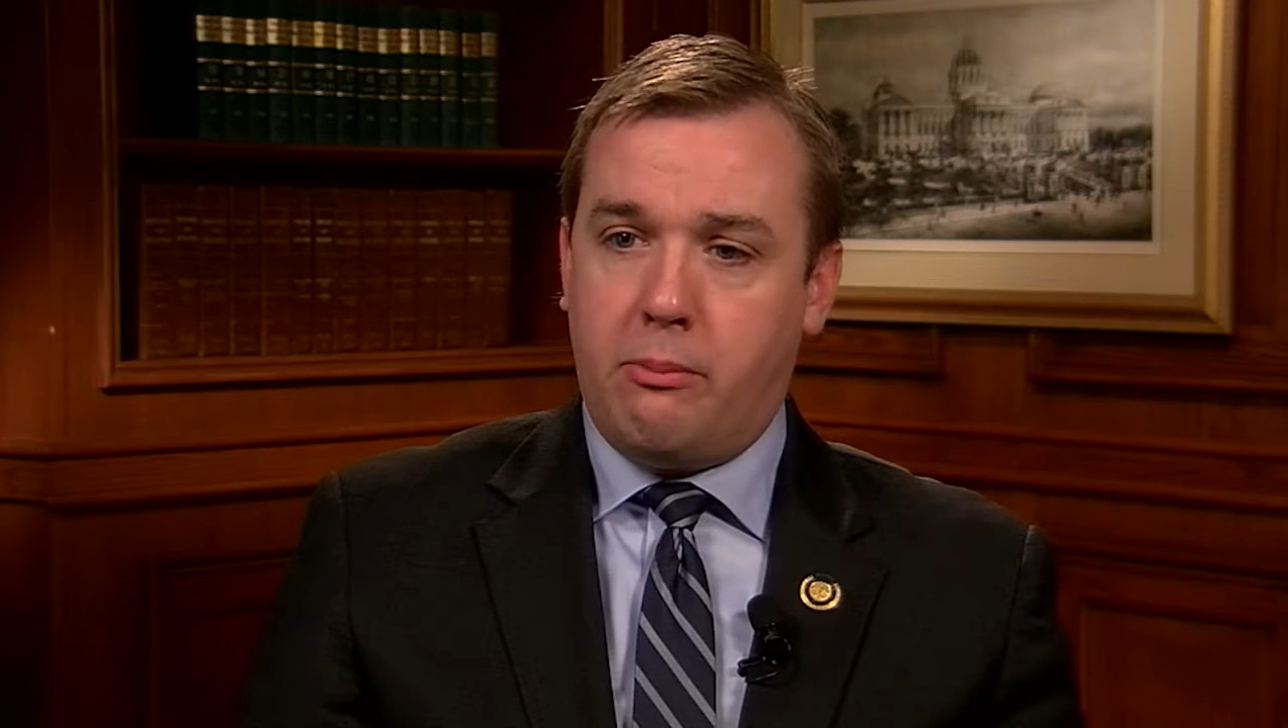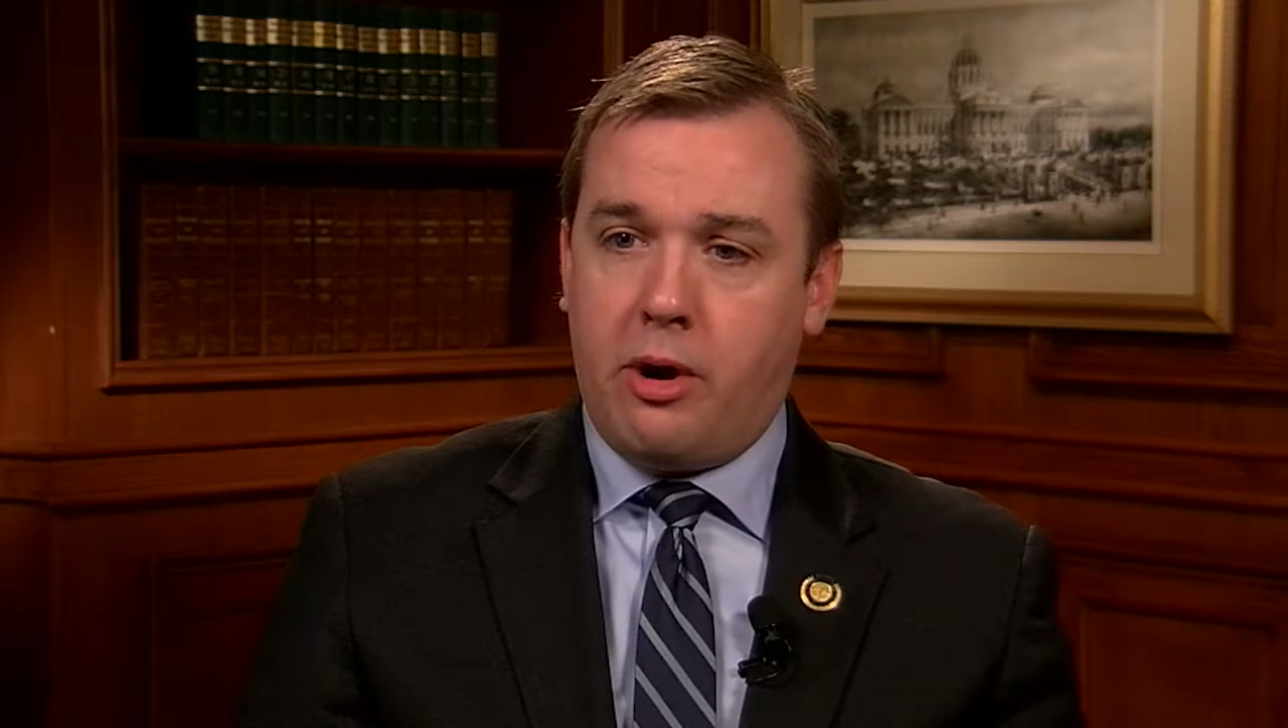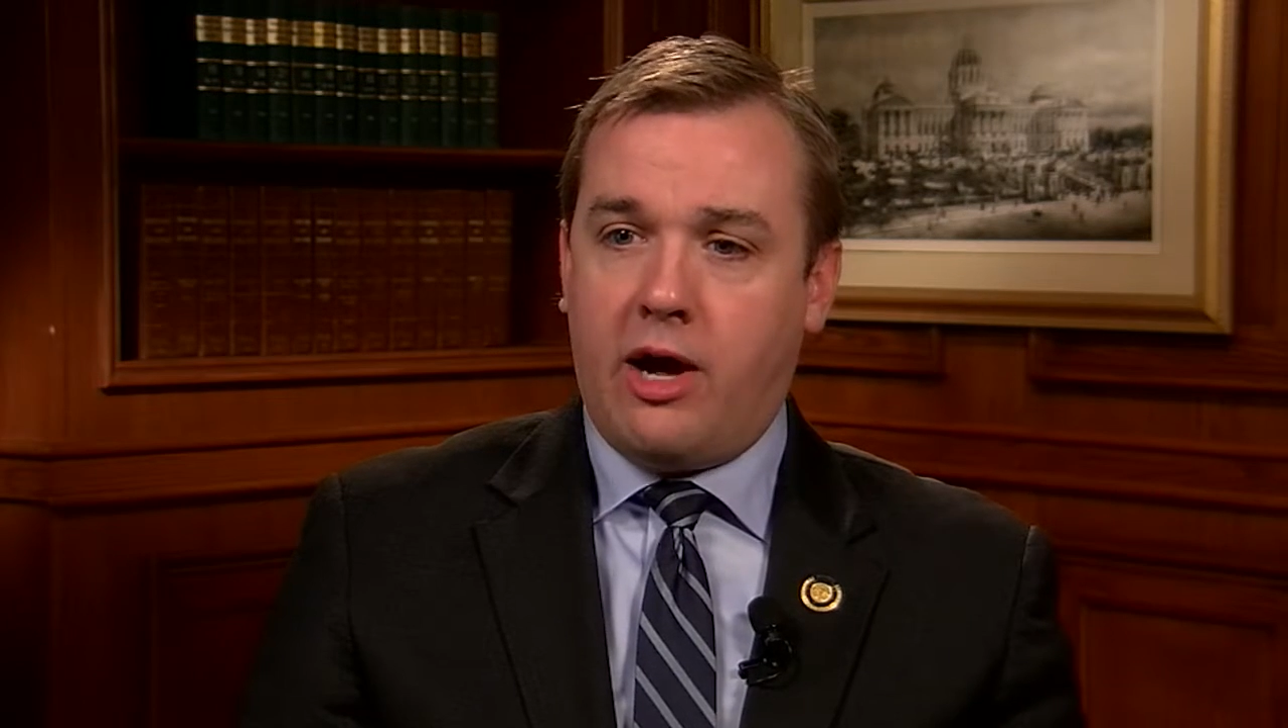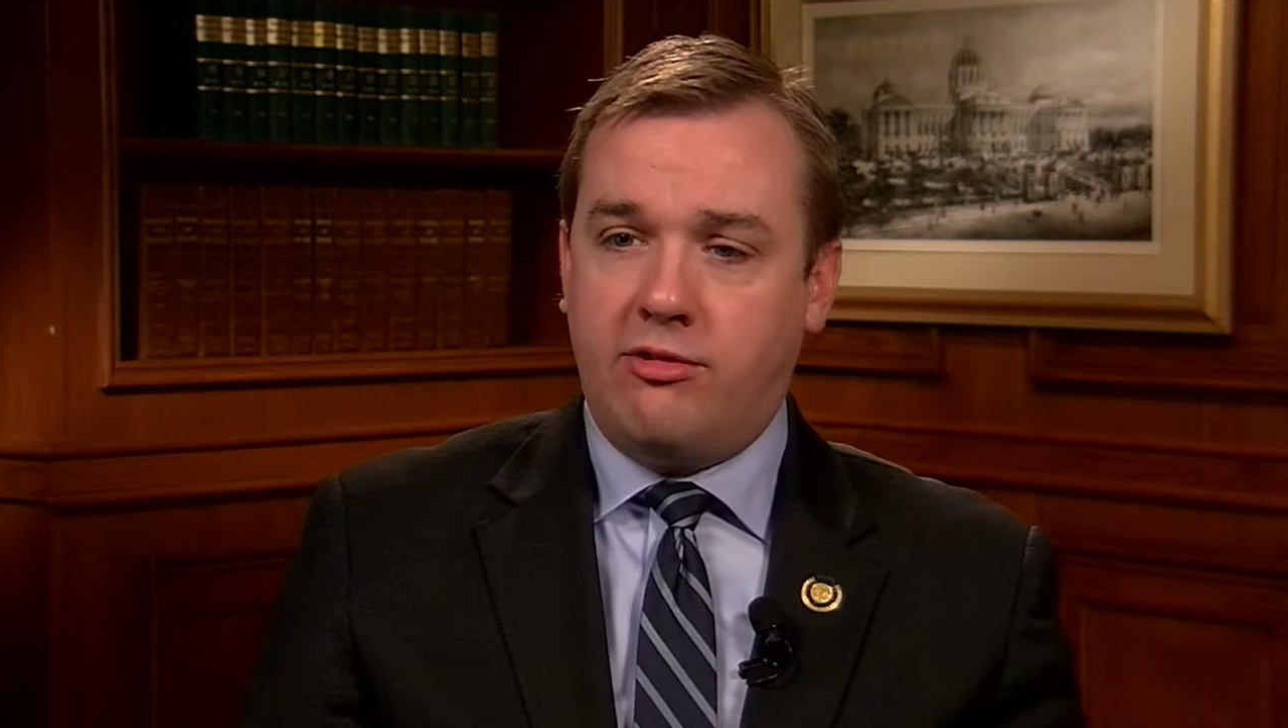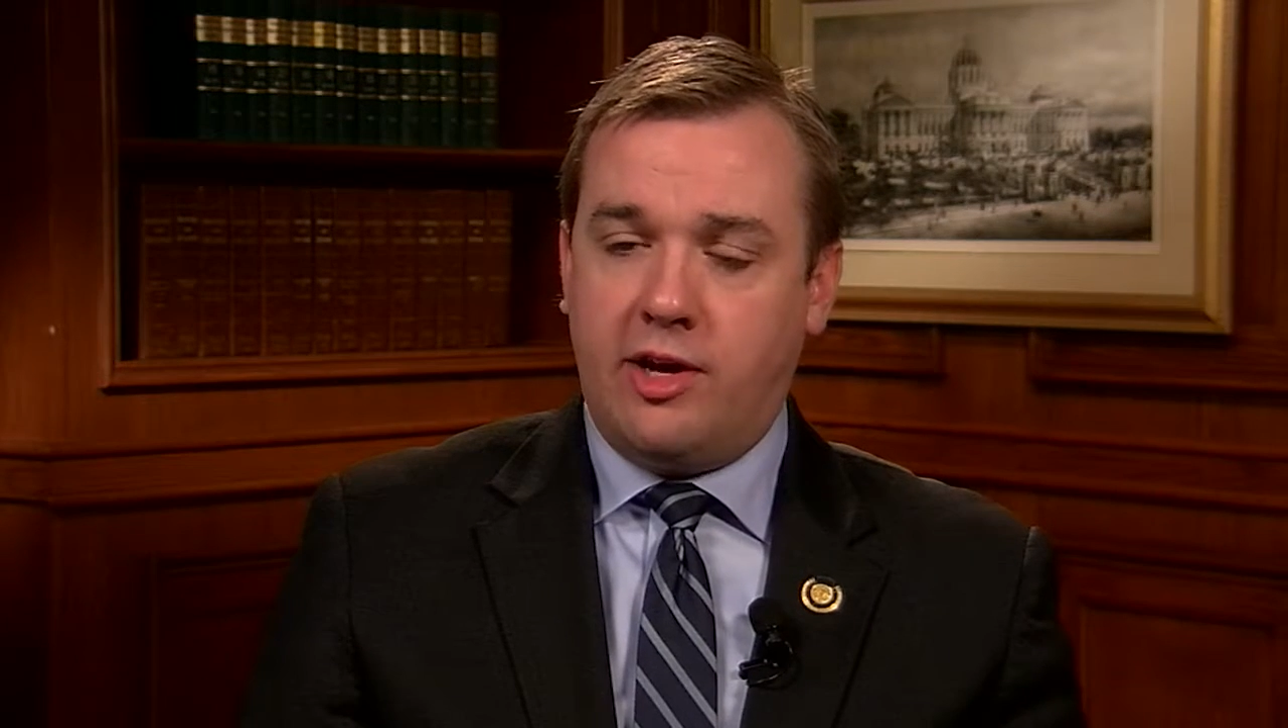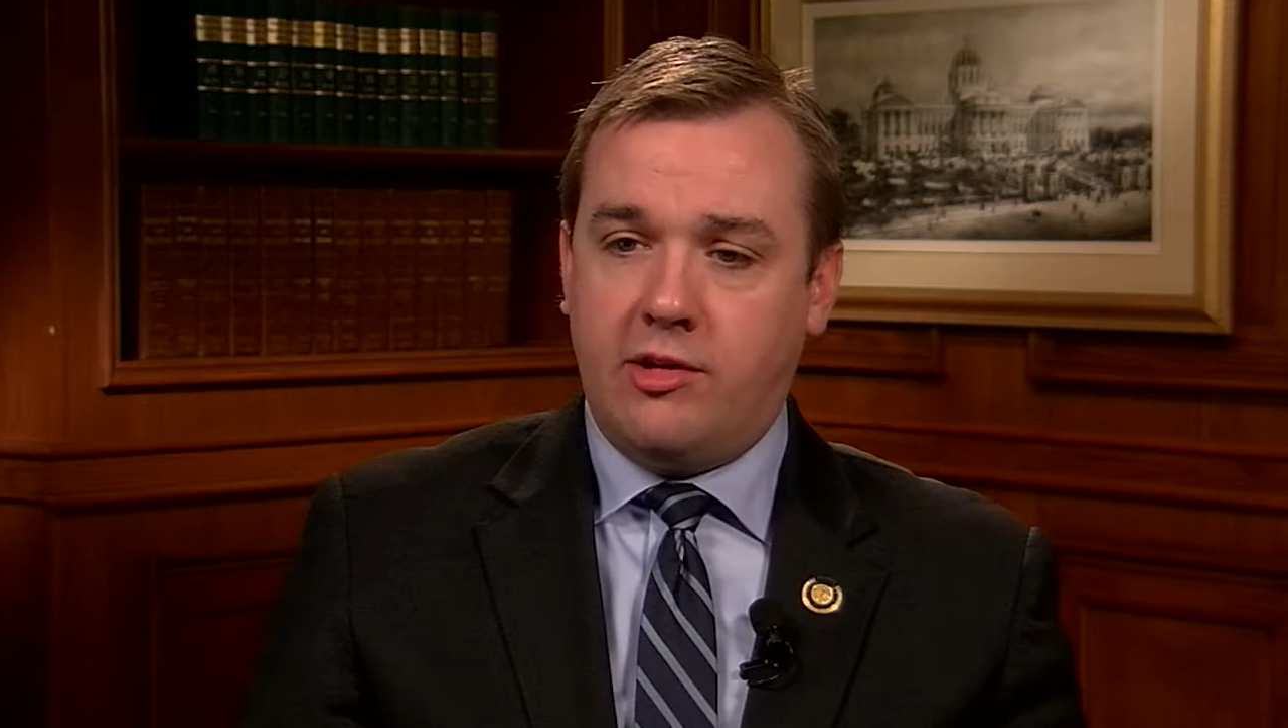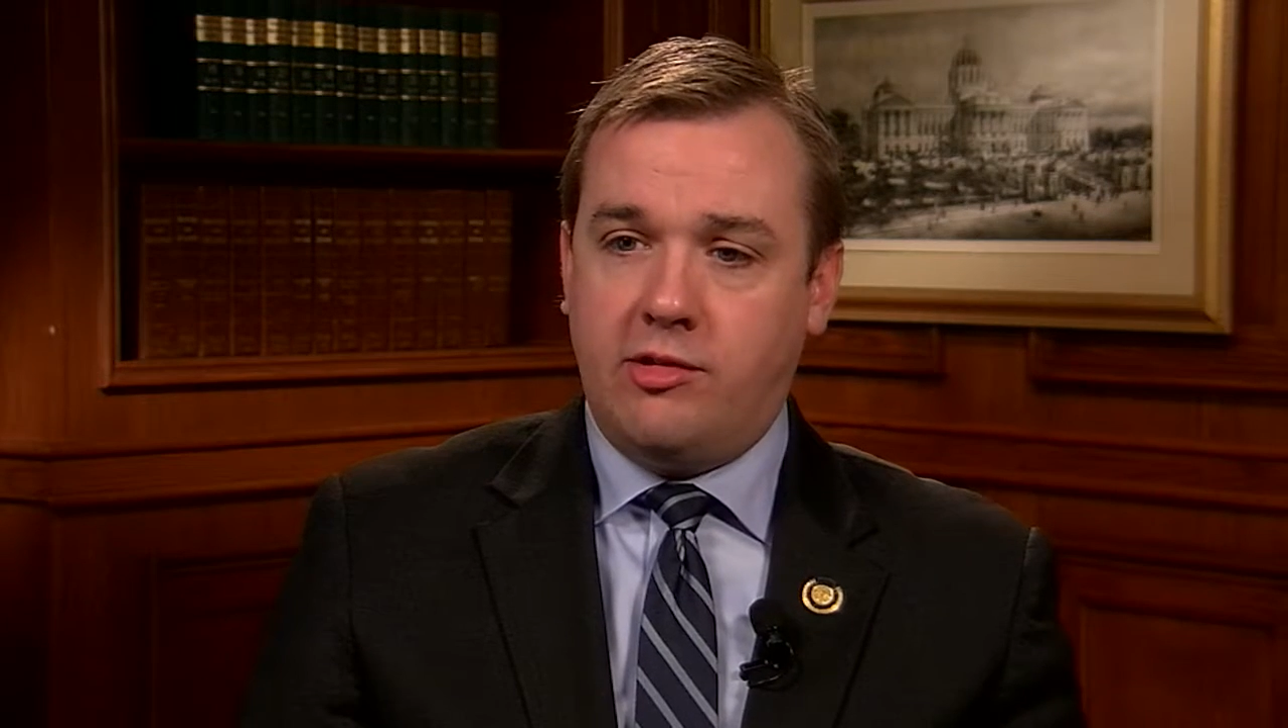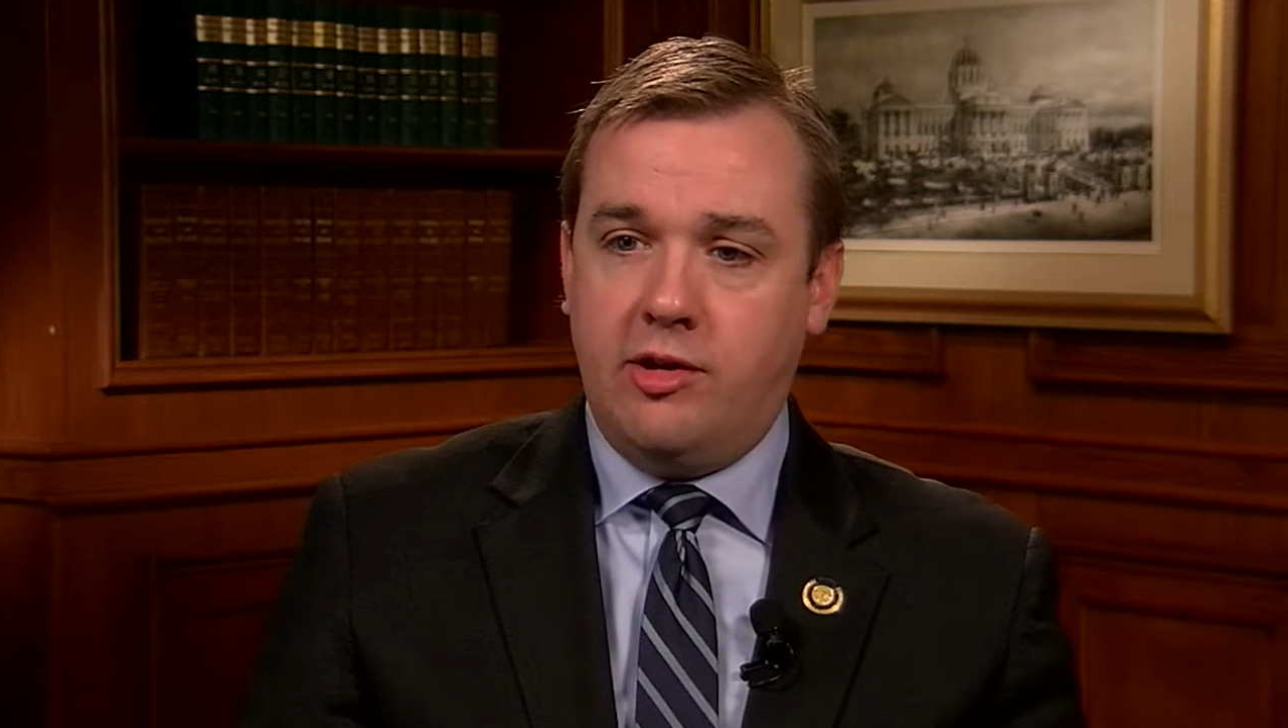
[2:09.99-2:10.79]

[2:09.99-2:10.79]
process